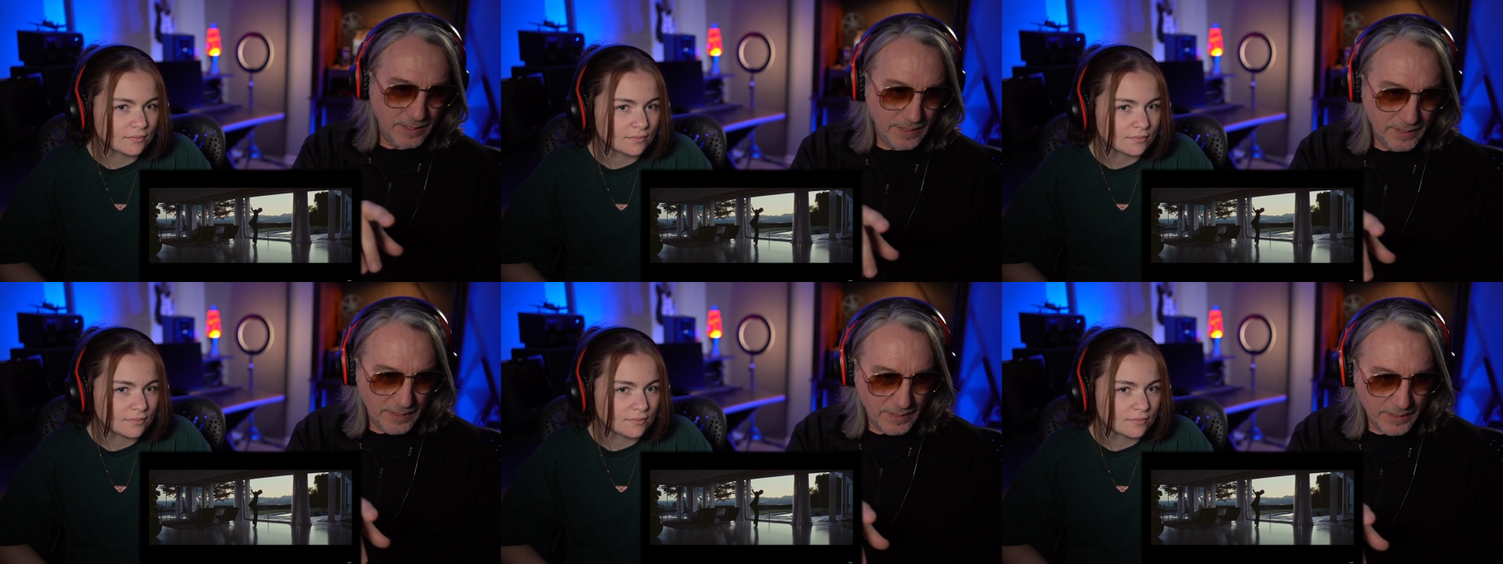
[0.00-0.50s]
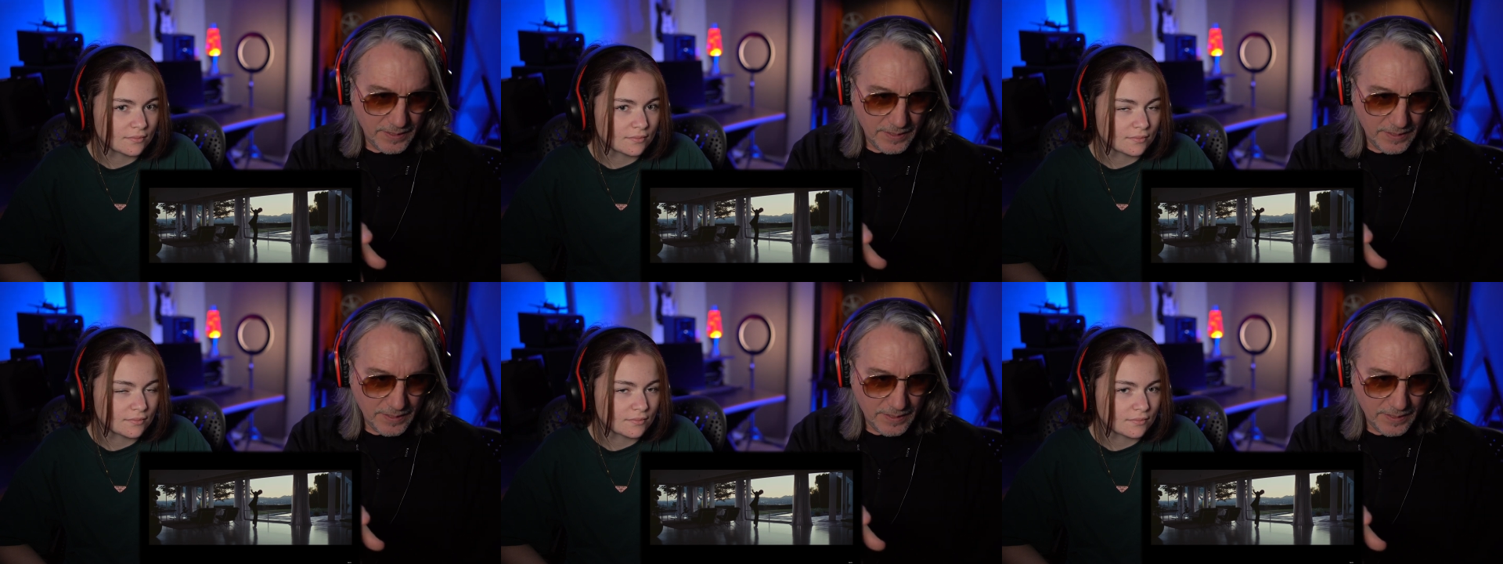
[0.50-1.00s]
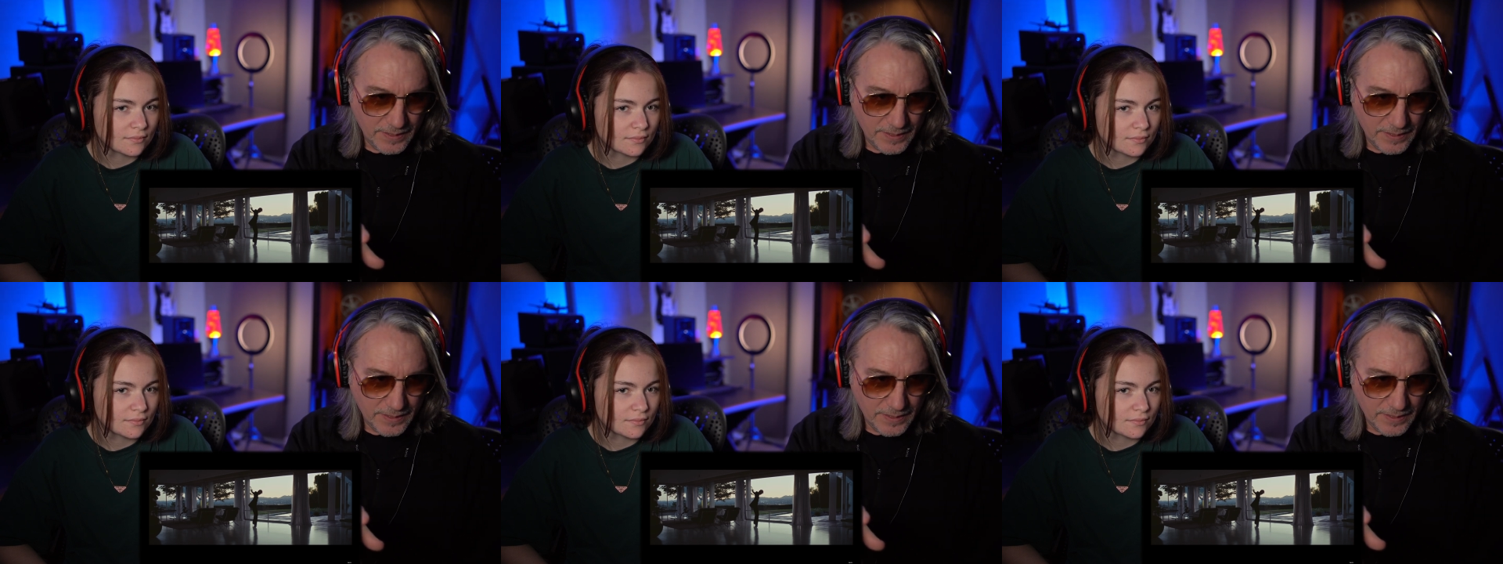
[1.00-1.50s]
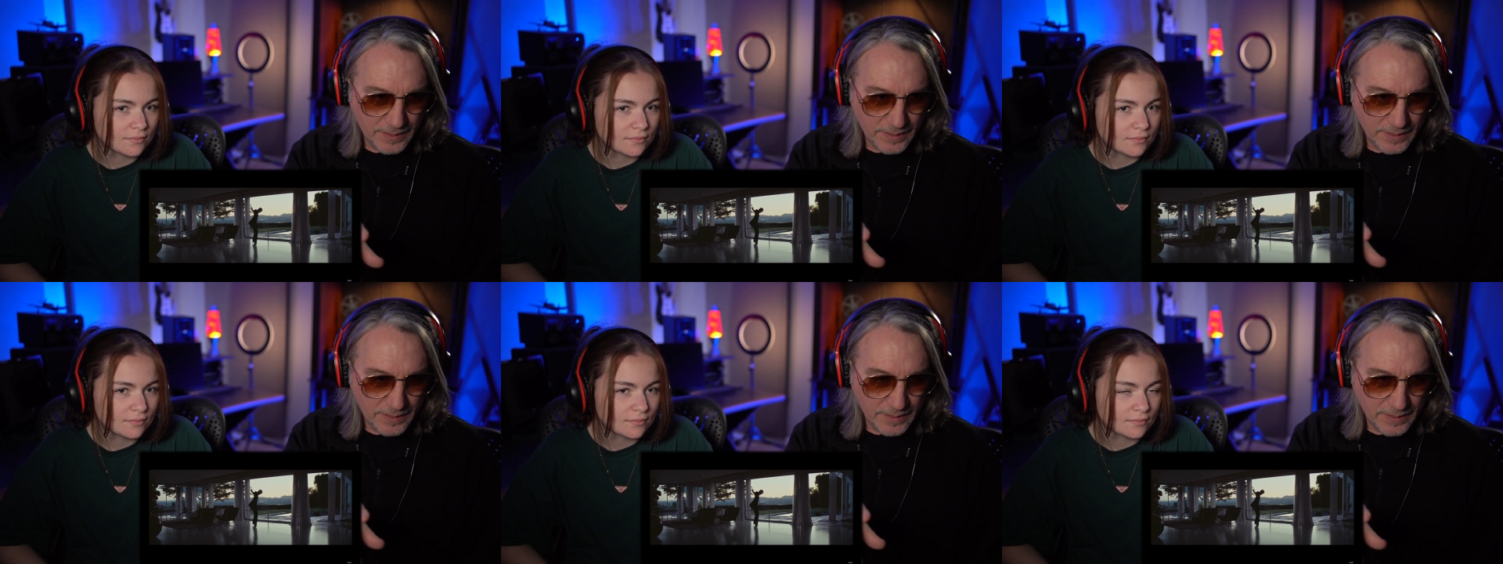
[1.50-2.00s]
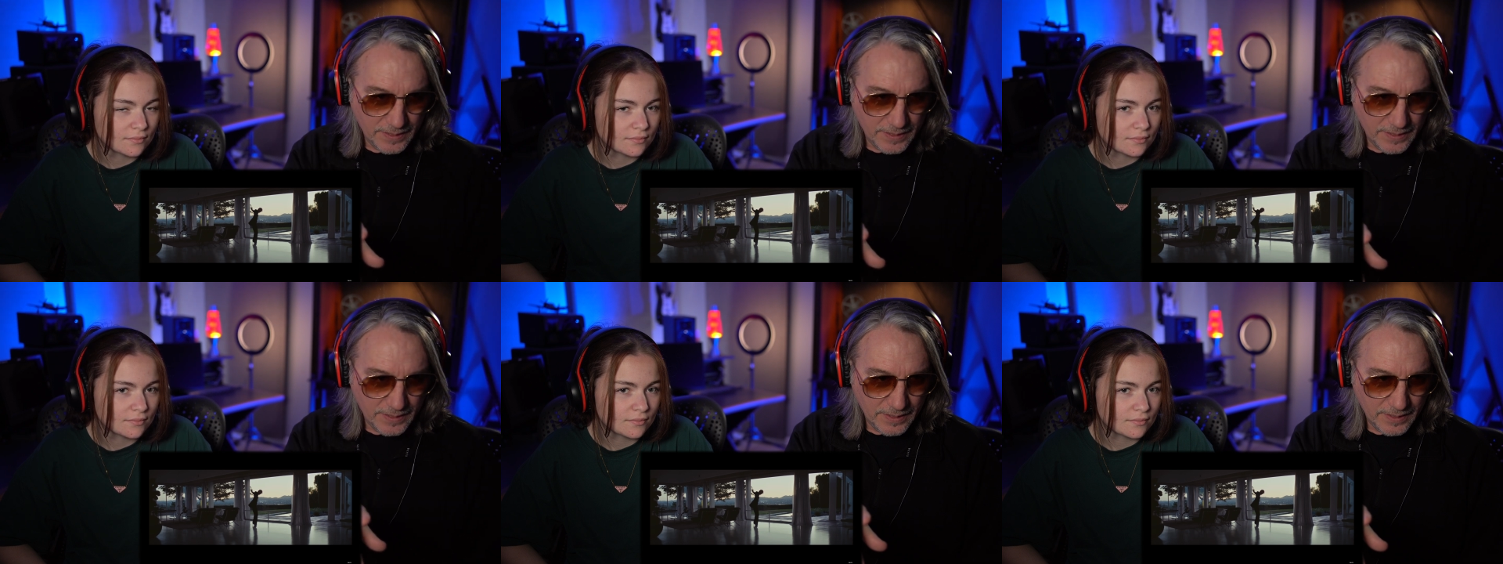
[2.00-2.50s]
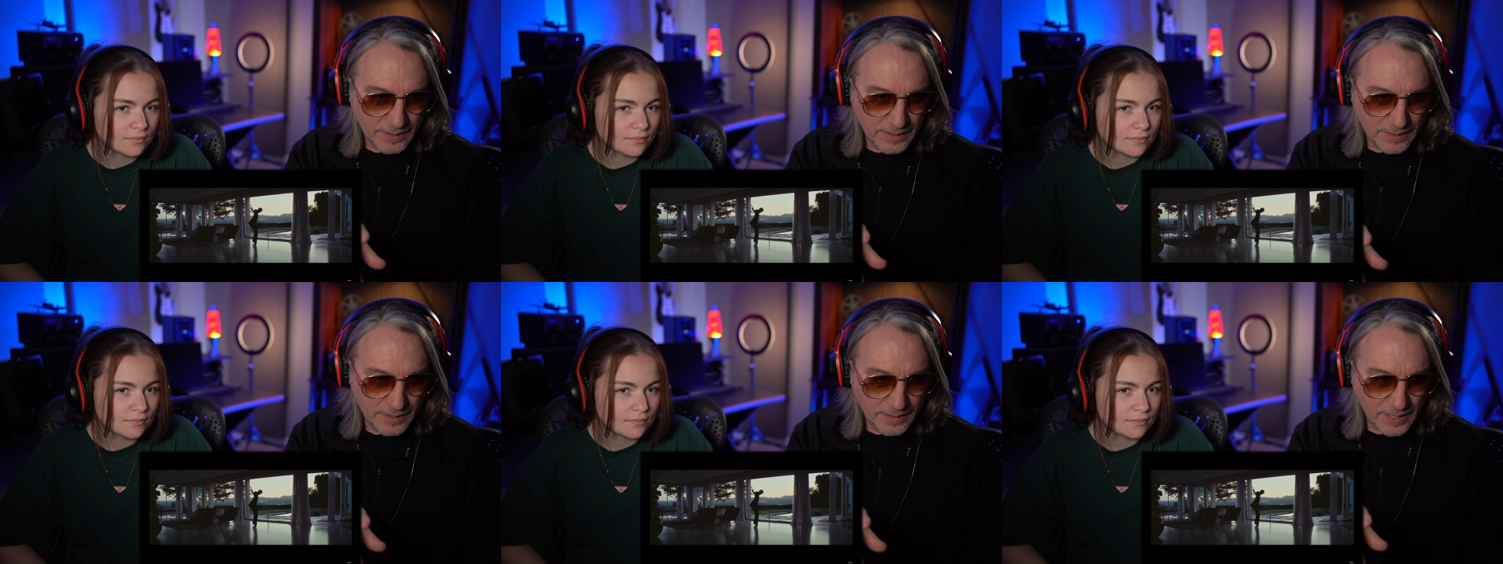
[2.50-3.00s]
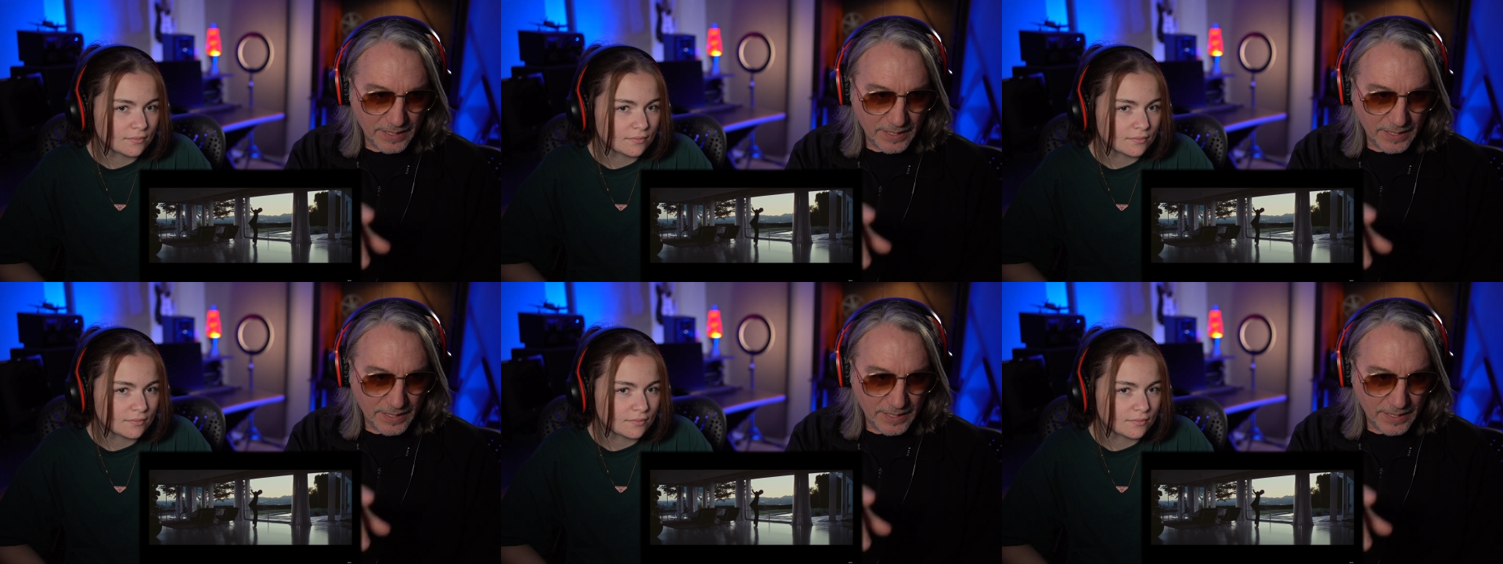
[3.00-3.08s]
Speaker 1: uh, I know exactly.